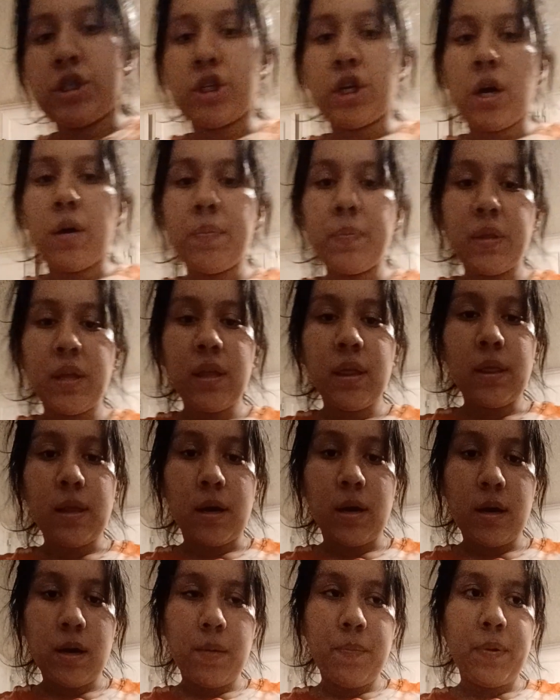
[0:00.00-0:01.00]
chop this
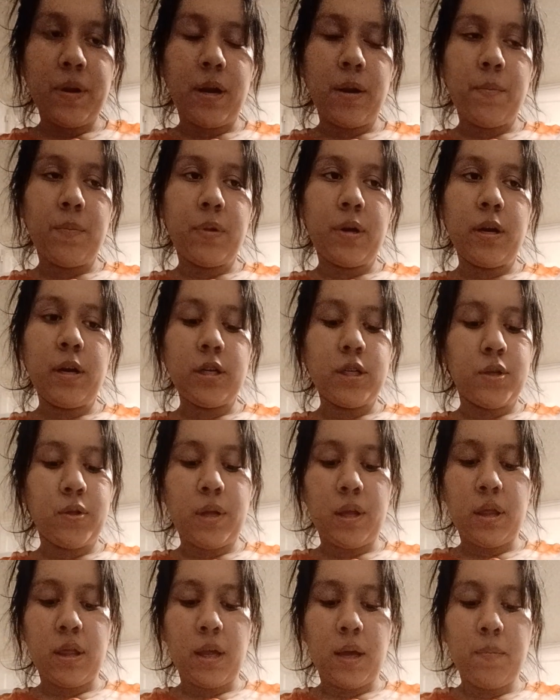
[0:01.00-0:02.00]
up and I'm gonna do
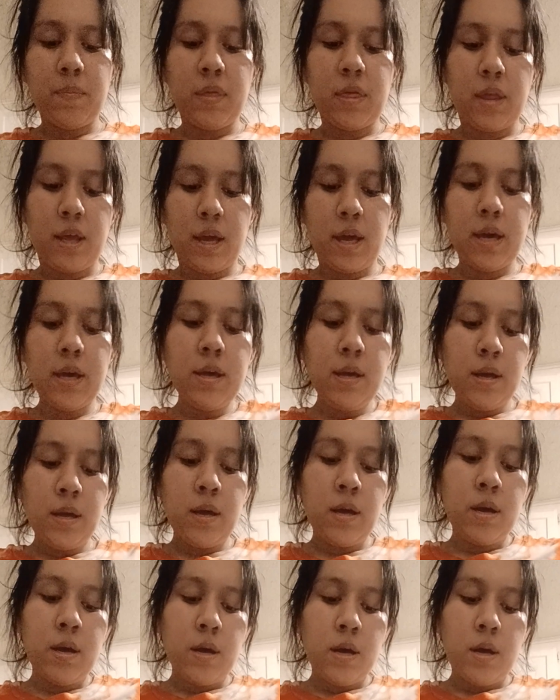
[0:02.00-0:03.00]
the same thing.
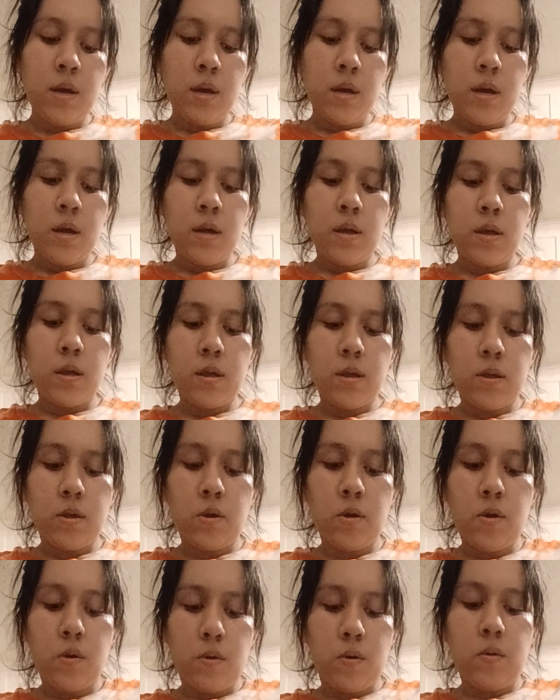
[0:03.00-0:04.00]

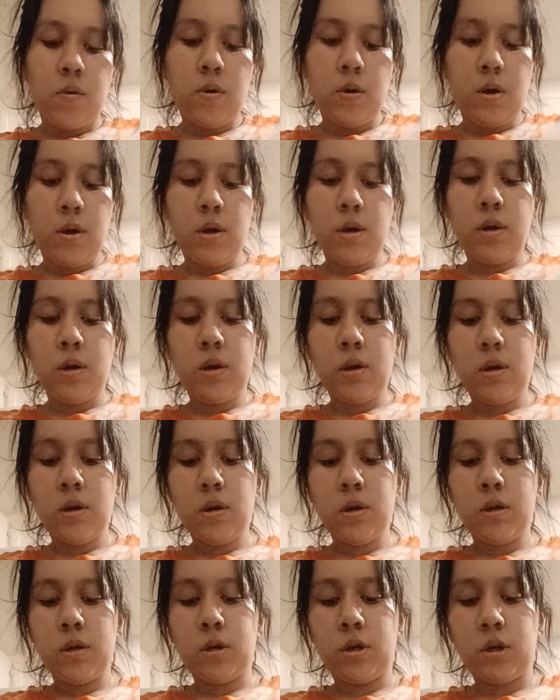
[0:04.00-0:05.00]
So
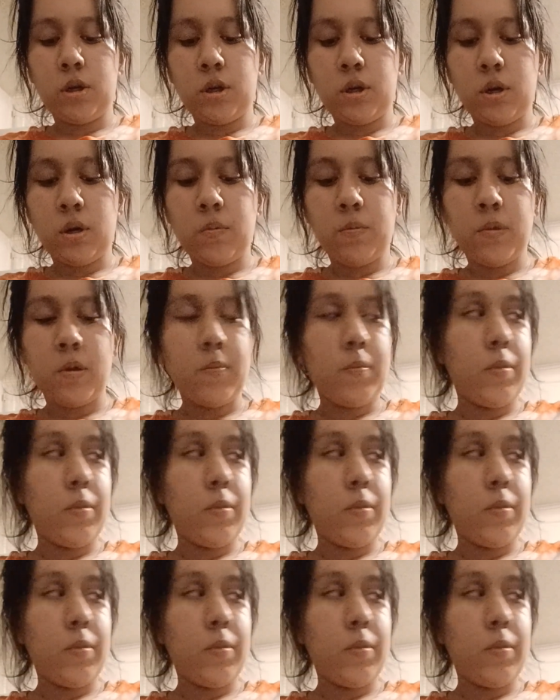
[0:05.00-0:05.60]
Sort